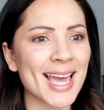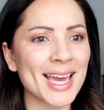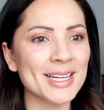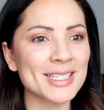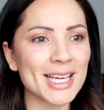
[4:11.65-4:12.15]

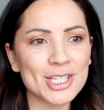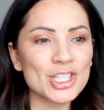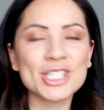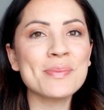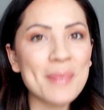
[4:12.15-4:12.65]
and it's
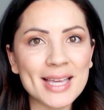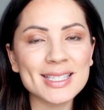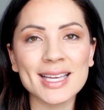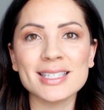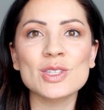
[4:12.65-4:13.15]
just
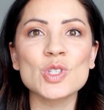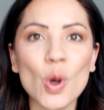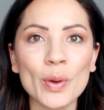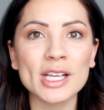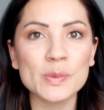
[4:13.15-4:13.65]
amazing because it's
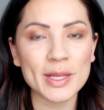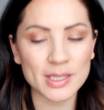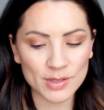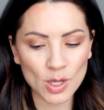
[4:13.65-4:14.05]
so inexpensive.